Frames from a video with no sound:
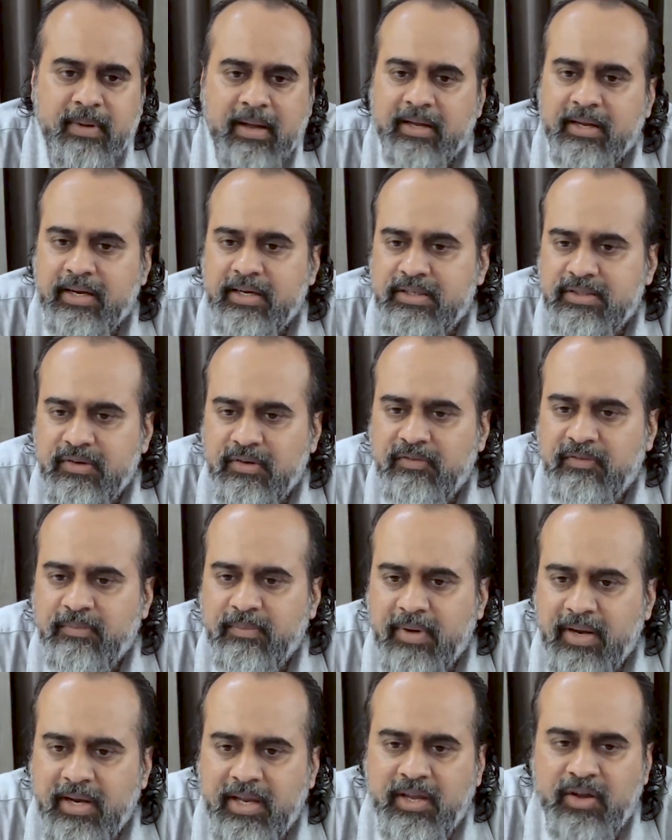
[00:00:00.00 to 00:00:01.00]
markets of
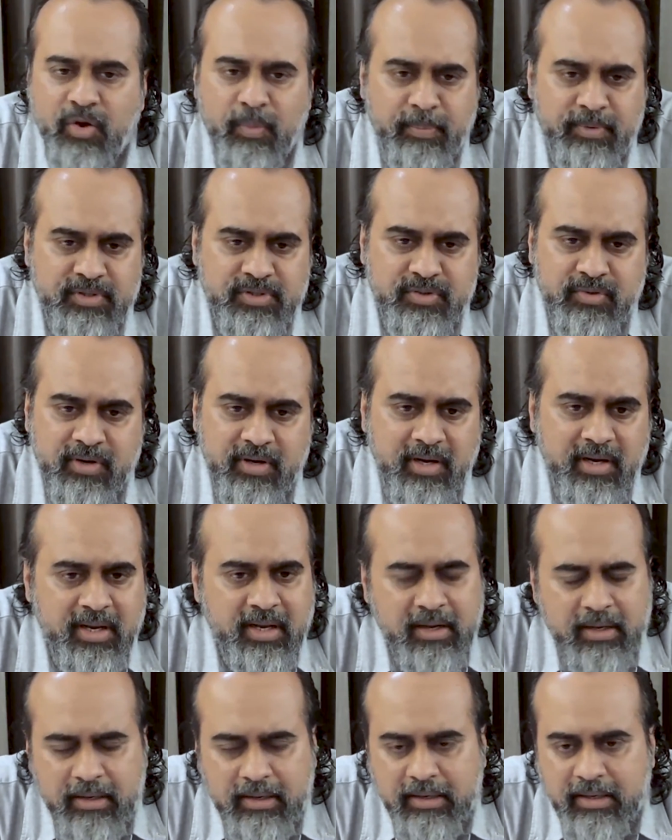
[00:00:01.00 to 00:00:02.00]
money, opportunity,
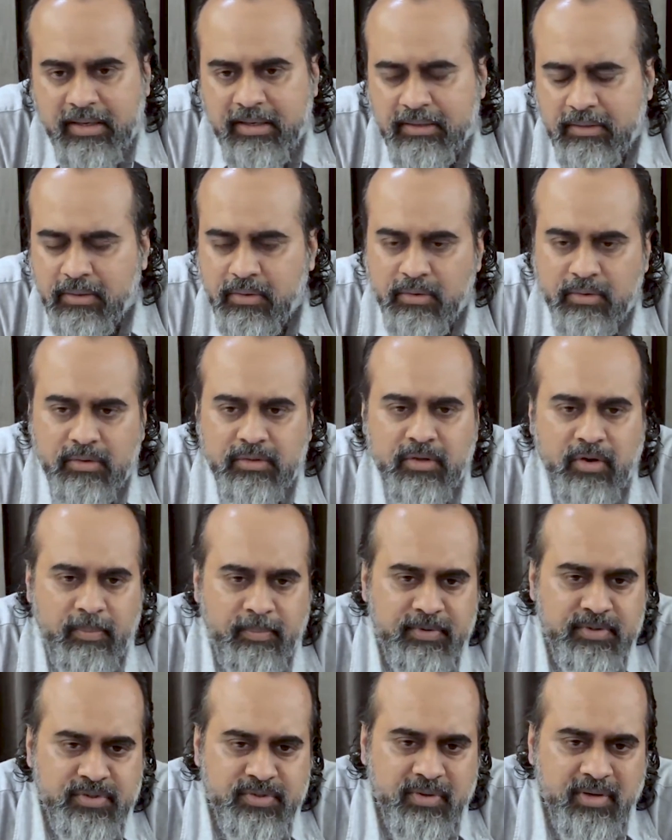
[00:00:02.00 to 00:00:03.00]
career, growth,
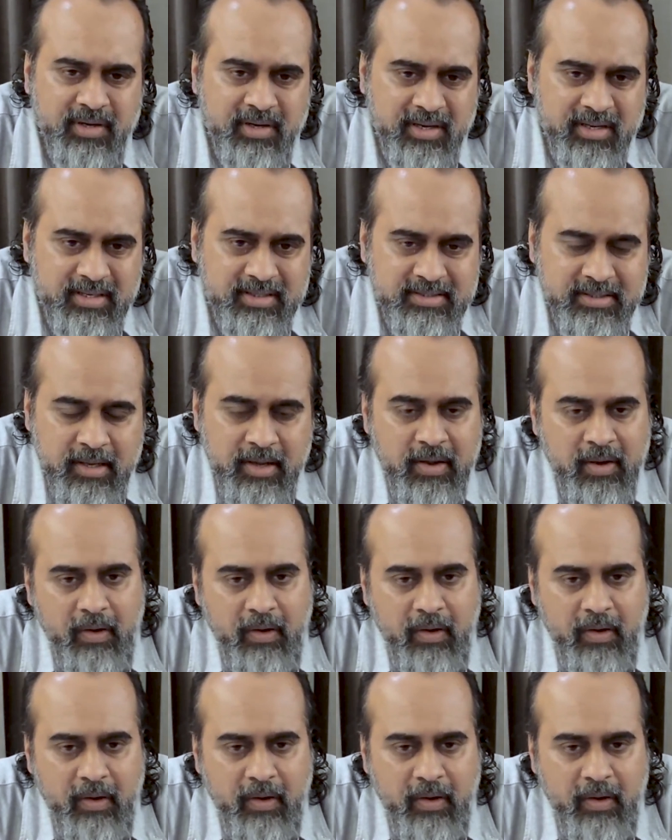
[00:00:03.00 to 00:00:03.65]
opportunities,